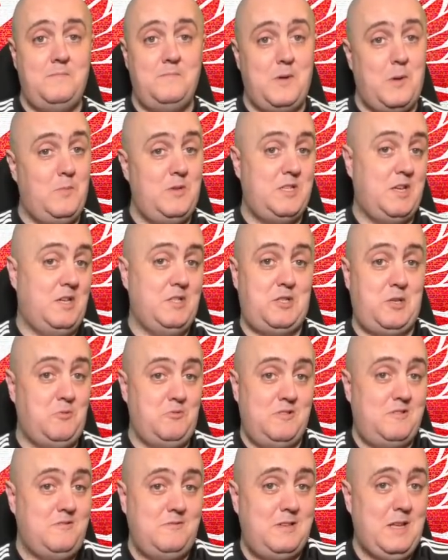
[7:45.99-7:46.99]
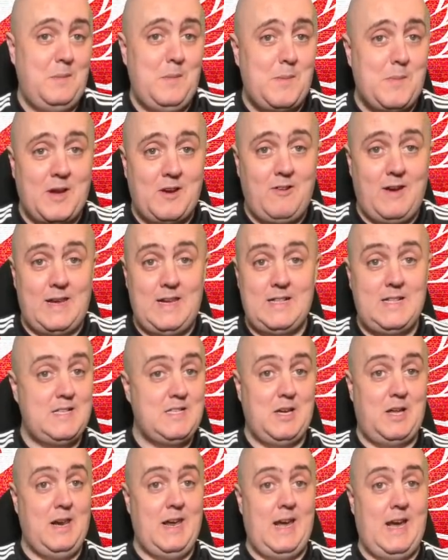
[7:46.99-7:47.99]
When we sign Jukes, just give me my credit.
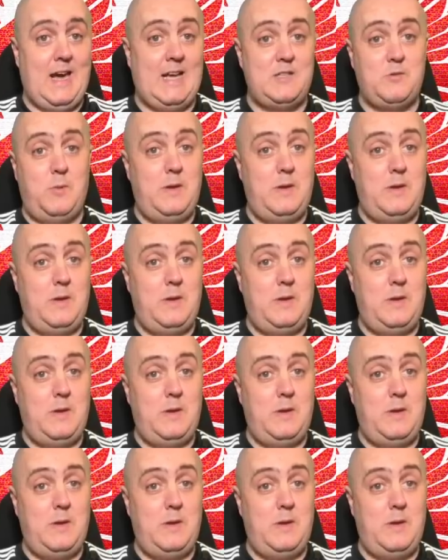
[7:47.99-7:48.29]
That's all I ask.